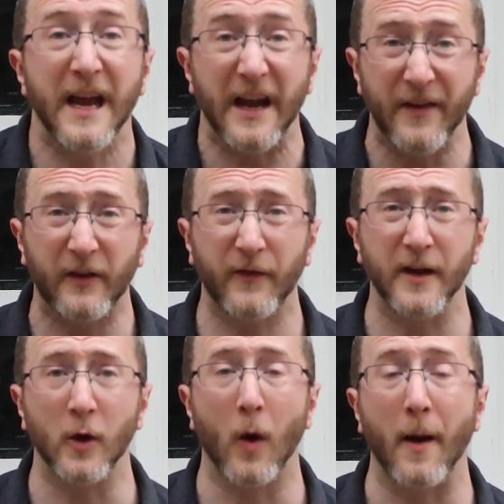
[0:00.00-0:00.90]
In this
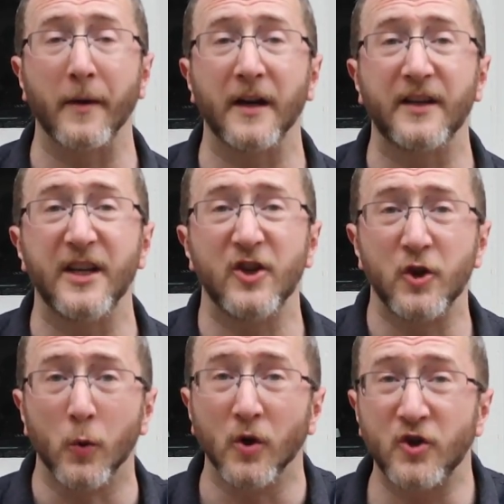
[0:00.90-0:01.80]
video, I'm going to teach
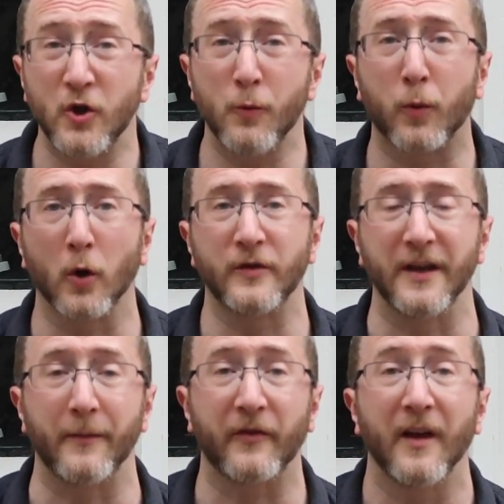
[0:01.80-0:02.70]
you two pro
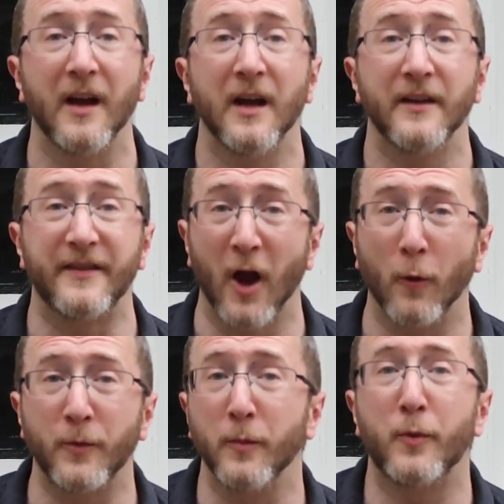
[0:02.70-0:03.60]
tips to
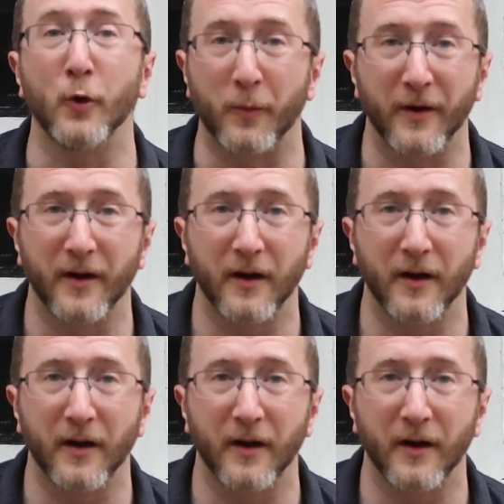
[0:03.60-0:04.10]
help you poop.